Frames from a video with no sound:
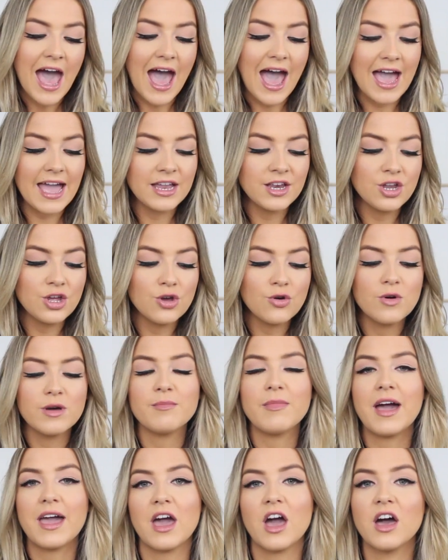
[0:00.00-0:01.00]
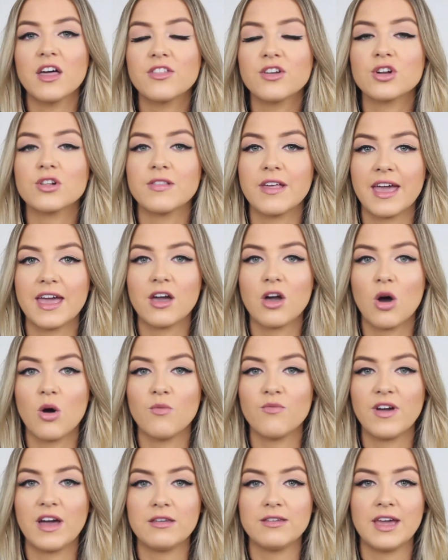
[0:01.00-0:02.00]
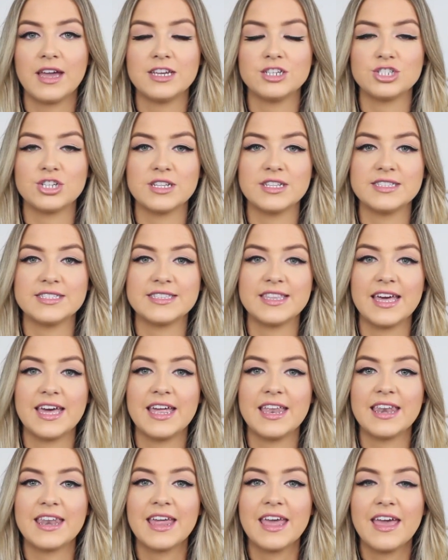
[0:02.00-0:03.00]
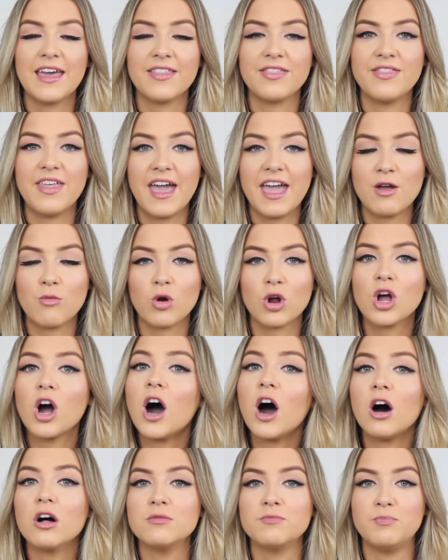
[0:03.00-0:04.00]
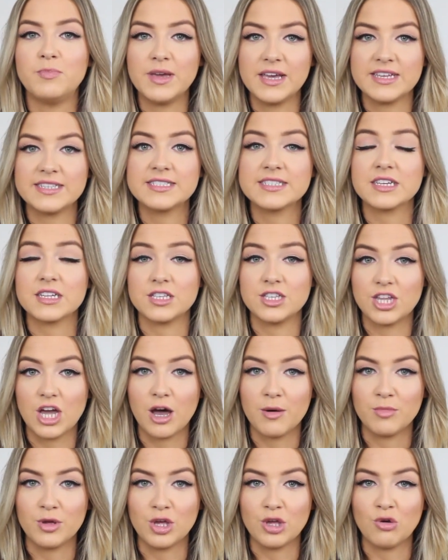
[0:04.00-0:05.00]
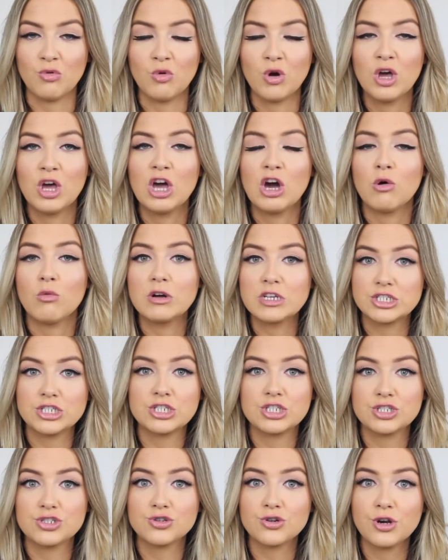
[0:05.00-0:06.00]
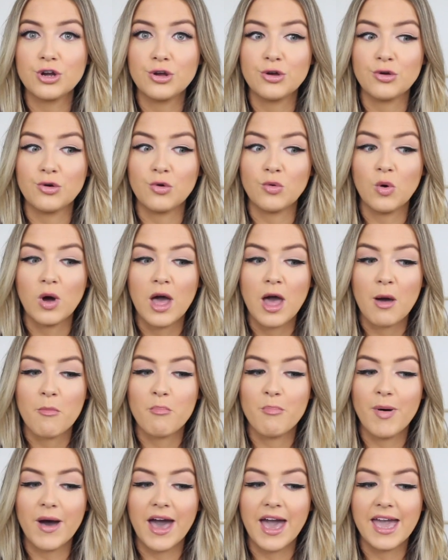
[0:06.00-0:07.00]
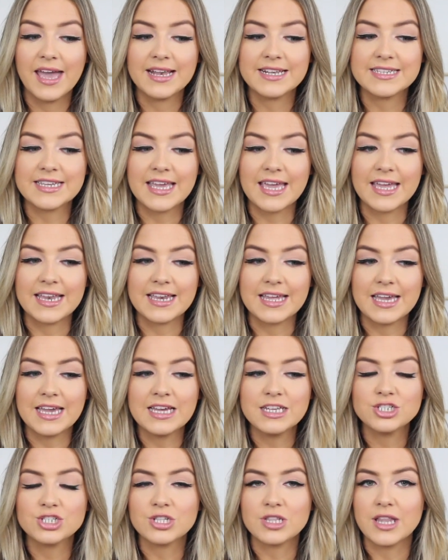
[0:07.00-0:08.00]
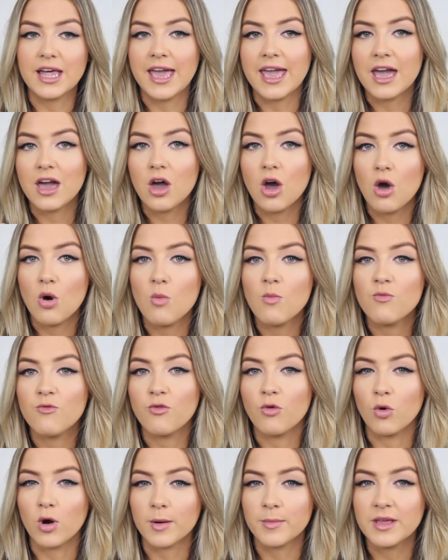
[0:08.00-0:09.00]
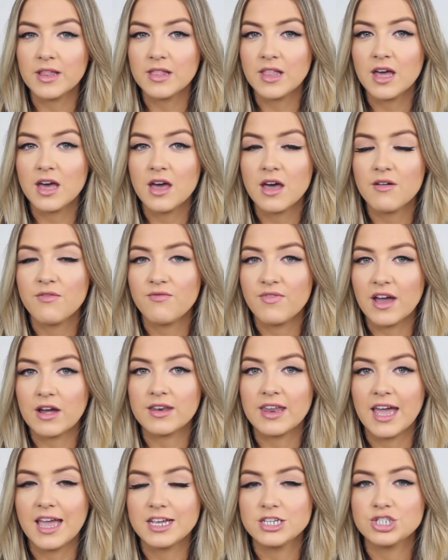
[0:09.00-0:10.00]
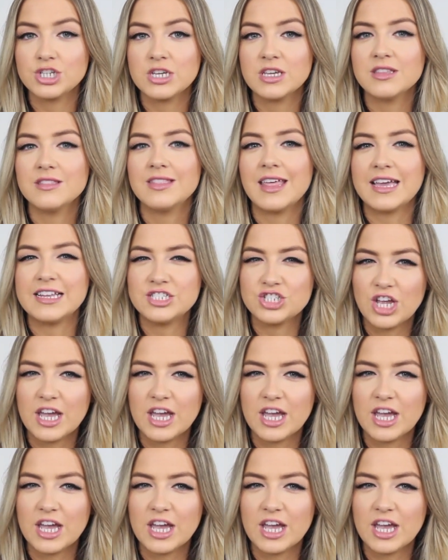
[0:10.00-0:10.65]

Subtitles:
I knew in my other Lancome foundations that they were called Bisque W, which is true, but in each Lancome formula foundation, they